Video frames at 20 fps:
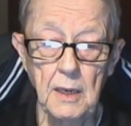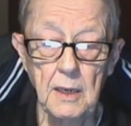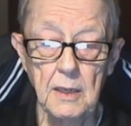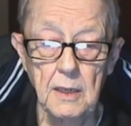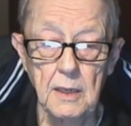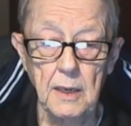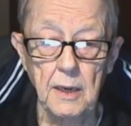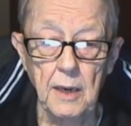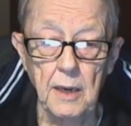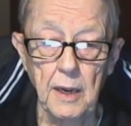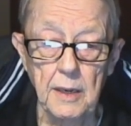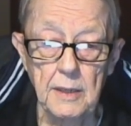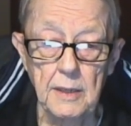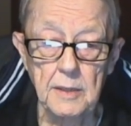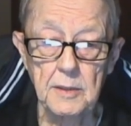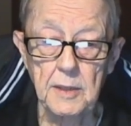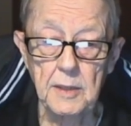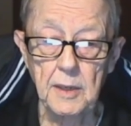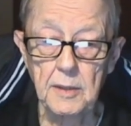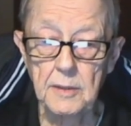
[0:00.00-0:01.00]
and,
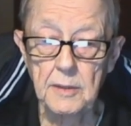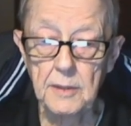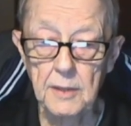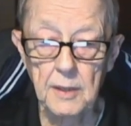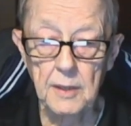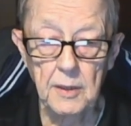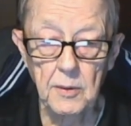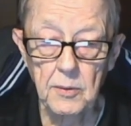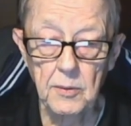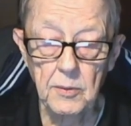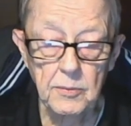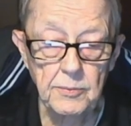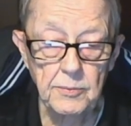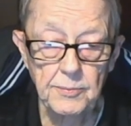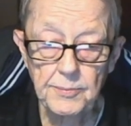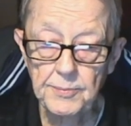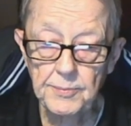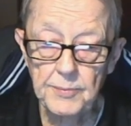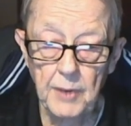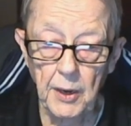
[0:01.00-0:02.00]
uh, and
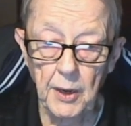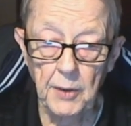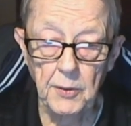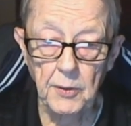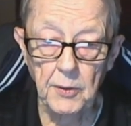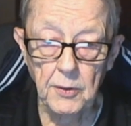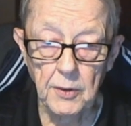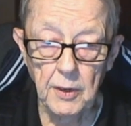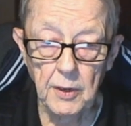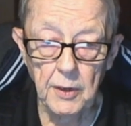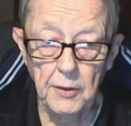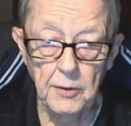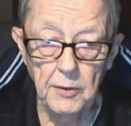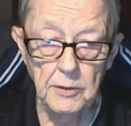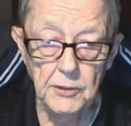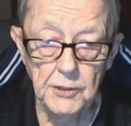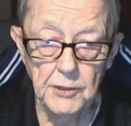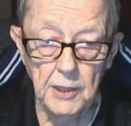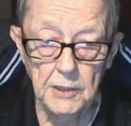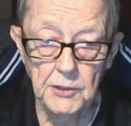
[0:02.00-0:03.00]
uh, other, other
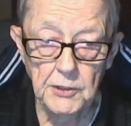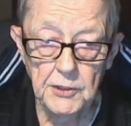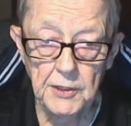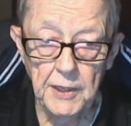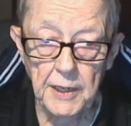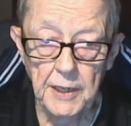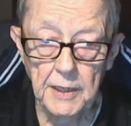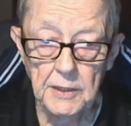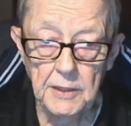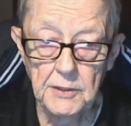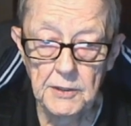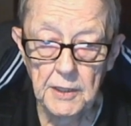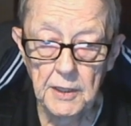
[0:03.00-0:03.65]
such things.